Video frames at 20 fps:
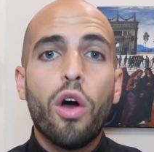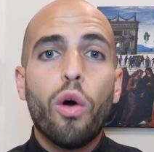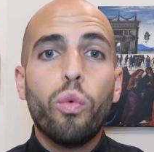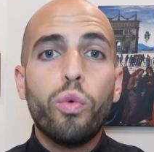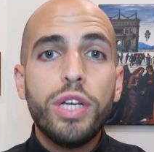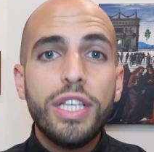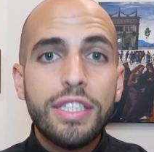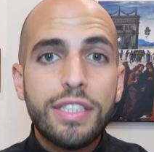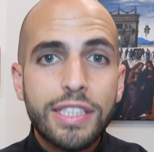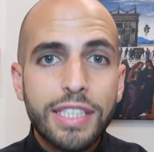
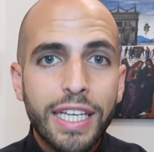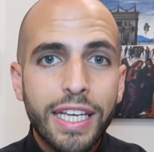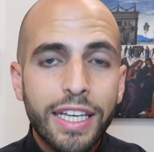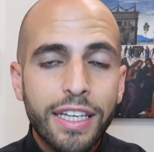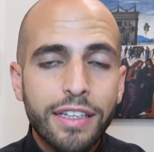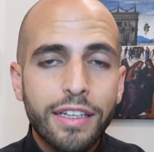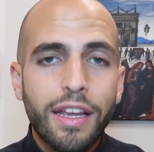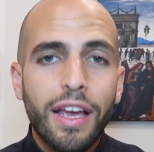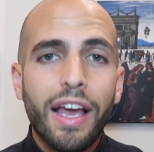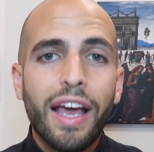We
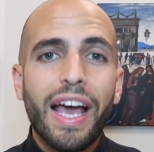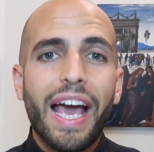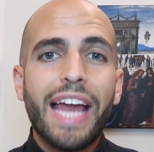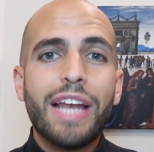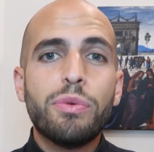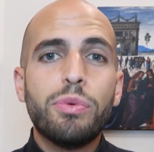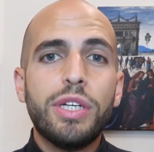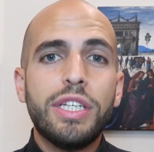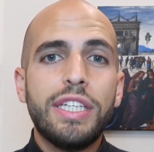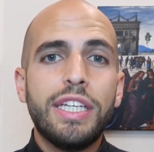sin
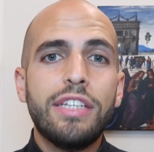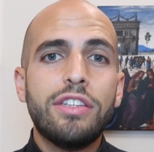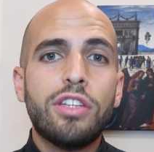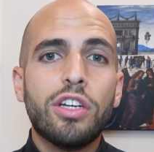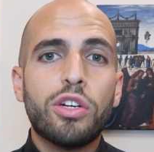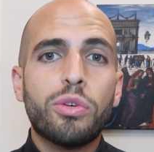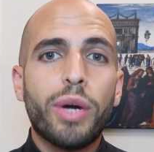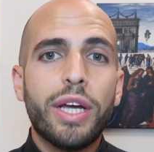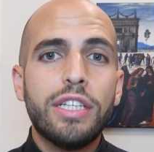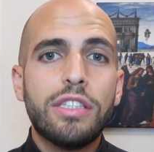and we need
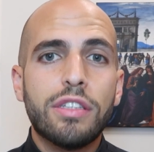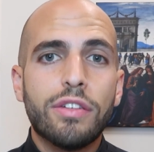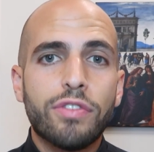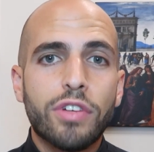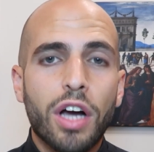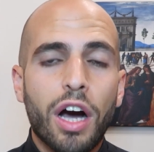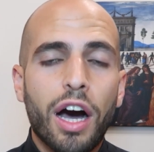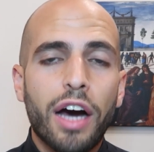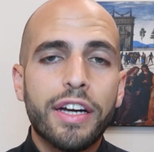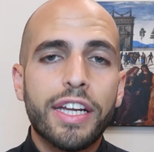the grace
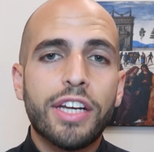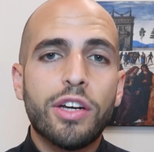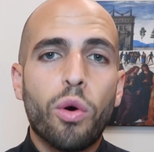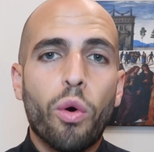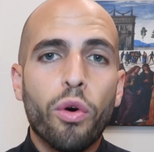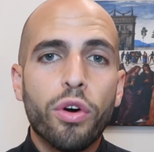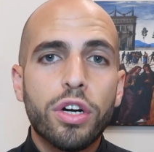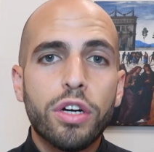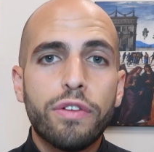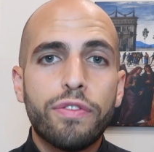of God in
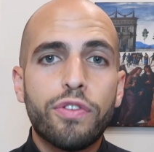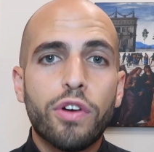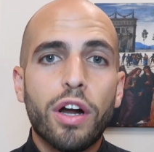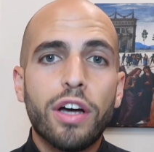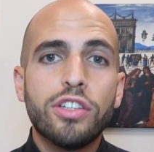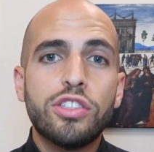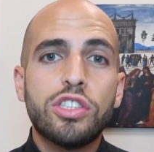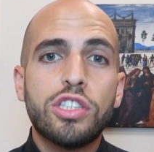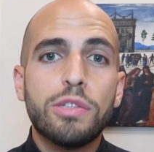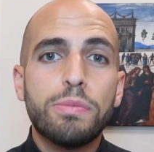order for
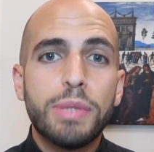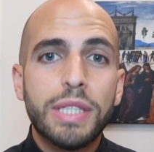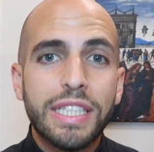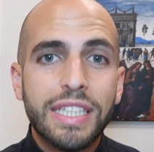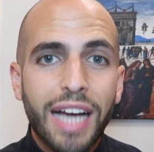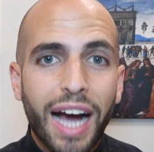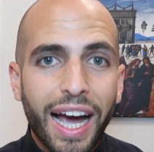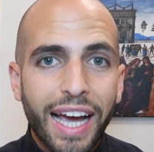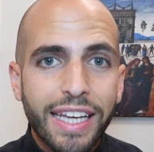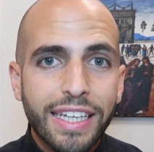us to be
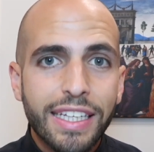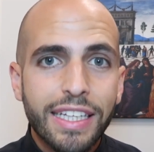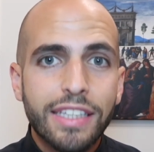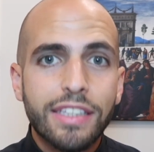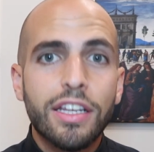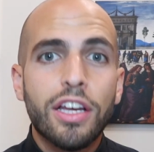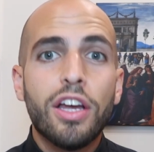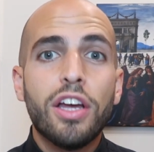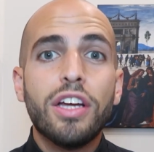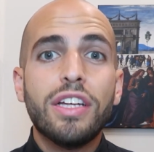
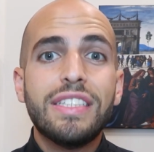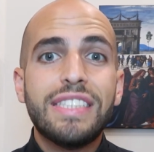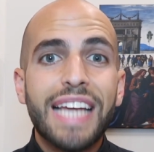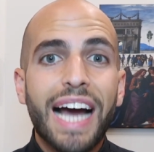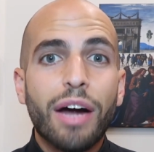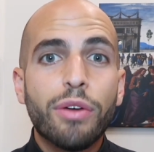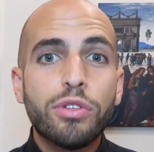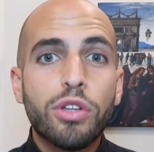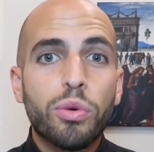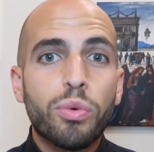guided
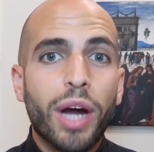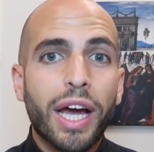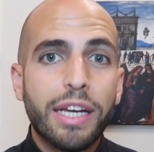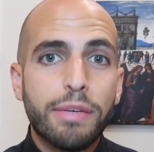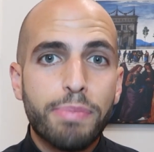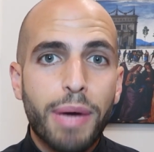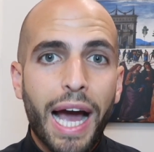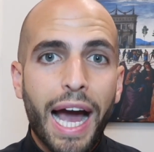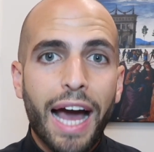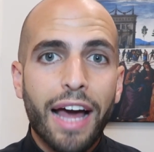down the
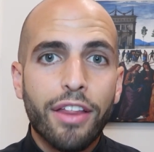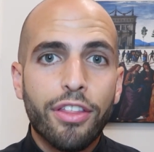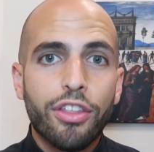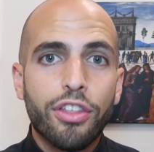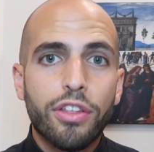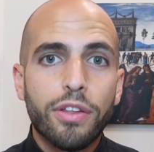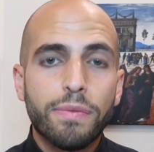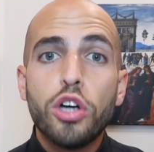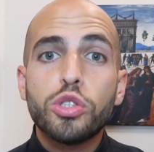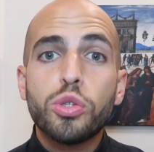right path.